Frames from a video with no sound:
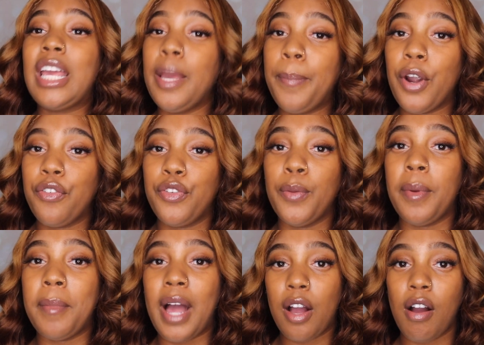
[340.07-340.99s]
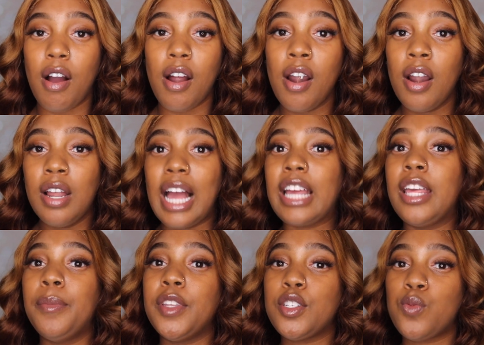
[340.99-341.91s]
keep perfume in my car. I
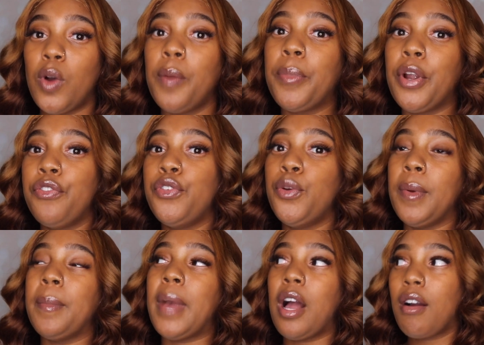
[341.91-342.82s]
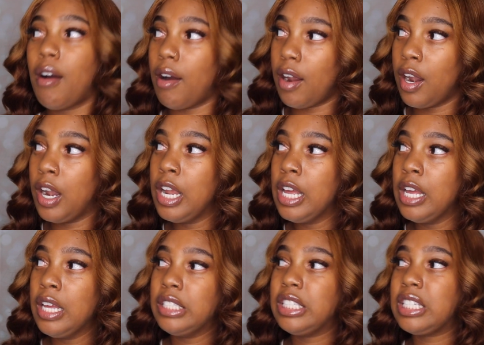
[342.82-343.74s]
keep this one perfume in my car,
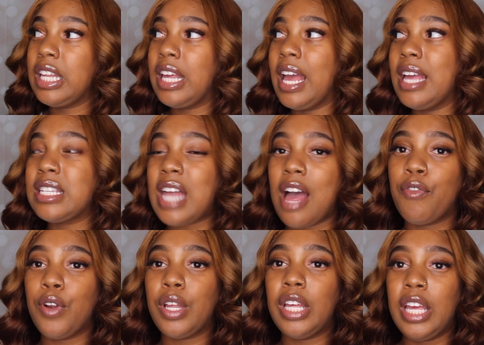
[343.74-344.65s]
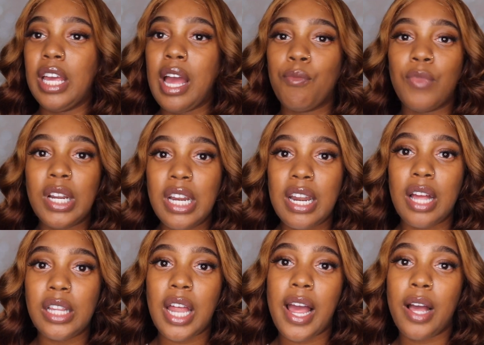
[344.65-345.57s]
just in case I forget, I'm running
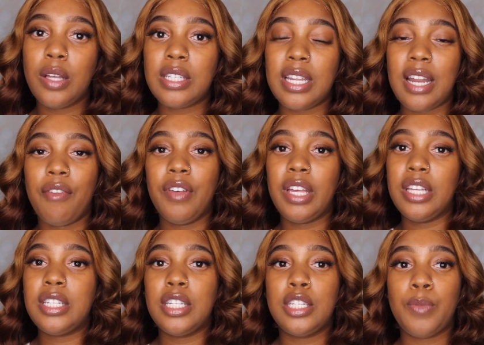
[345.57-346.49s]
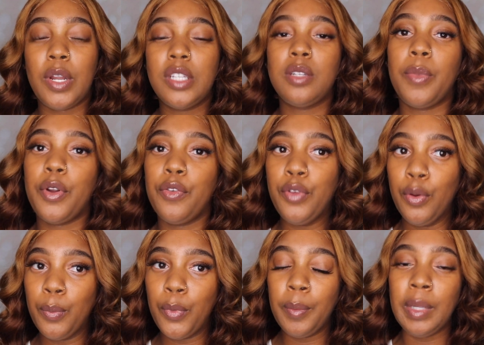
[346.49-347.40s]
out the house and I forget to spray some
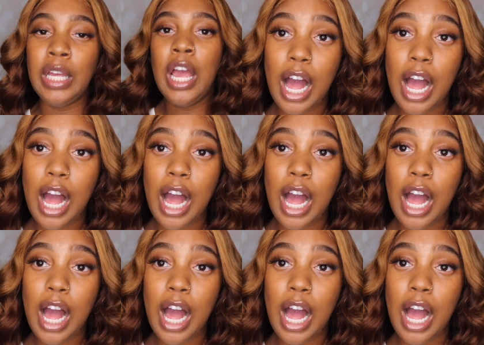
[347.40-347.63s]
perfume on me.